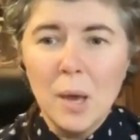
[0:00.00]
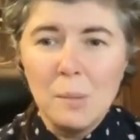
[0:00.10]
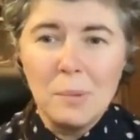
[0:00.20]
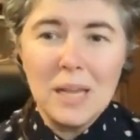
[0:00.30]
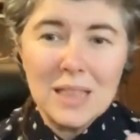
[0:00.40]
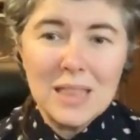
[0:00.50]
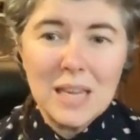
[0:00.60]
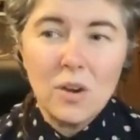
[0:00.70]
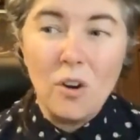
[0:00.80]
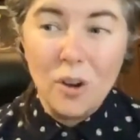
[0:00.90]
But I
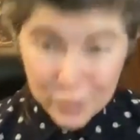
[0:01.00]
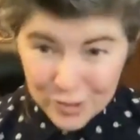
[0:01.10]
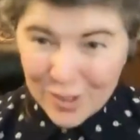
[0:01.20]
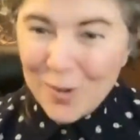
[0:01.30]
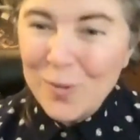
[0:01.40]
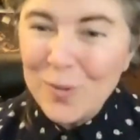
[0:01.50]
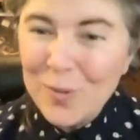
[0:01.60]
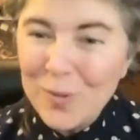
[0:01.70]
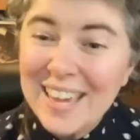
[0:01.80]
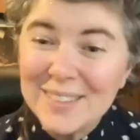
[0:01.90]
think also we
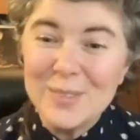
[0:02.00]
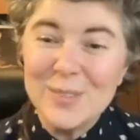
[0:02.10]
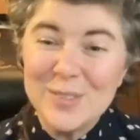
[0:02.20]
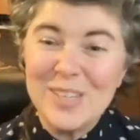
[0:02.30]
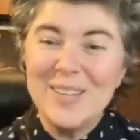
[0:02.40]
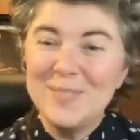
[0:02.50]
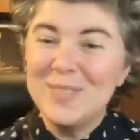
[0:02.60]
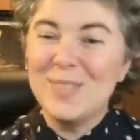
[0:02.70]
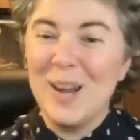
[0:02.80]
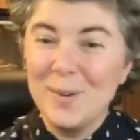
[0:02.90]
can't lose sight of
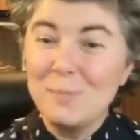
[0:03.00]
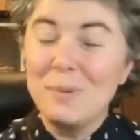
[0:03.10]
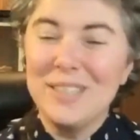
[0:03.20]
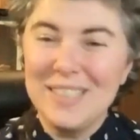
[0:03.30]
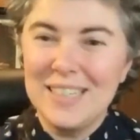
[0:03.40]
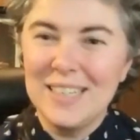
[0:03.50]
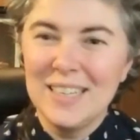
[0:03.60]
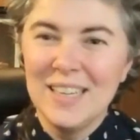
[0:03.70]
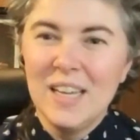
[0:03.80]
desirability.